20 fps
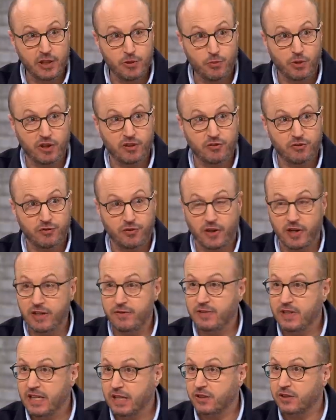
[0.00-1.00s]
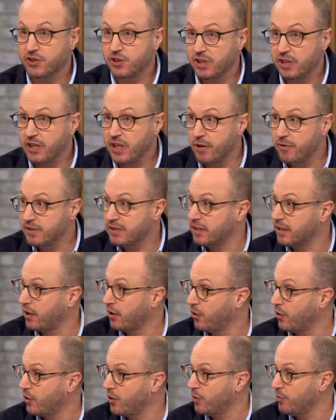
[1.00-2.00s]
only won 5 0, she'd go into the
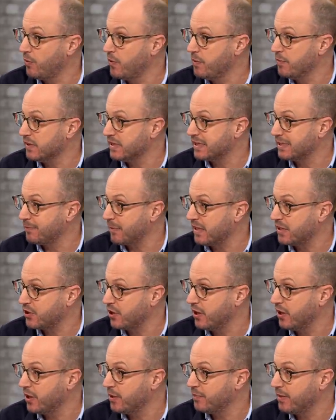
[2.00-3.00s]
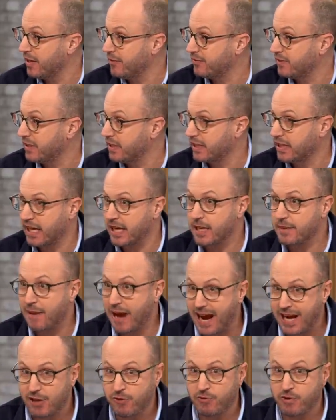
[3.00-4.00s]
locker room and smash it up after the game,
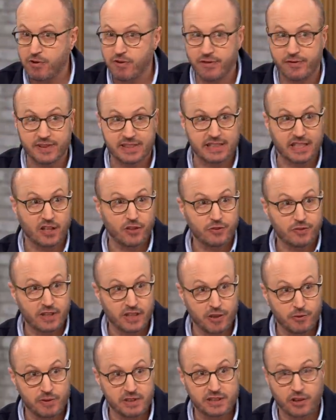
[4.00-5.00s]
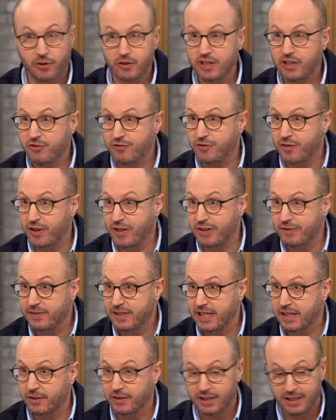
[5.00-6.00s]
angry with herself that it was only 5
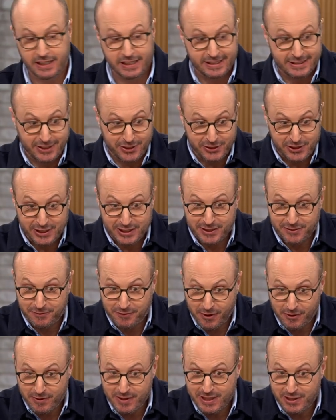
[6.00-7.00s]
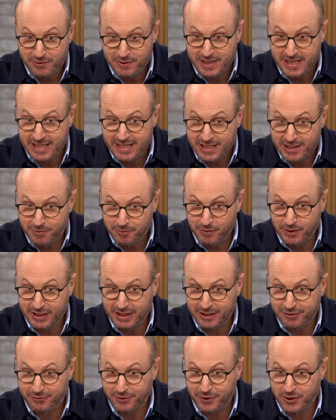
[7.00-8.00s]
0. Yeah. So she's a very unique and
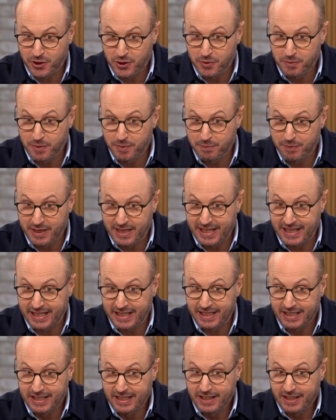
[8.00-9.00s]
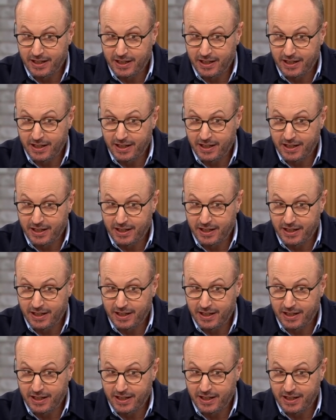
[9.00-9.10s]
wonderful human being.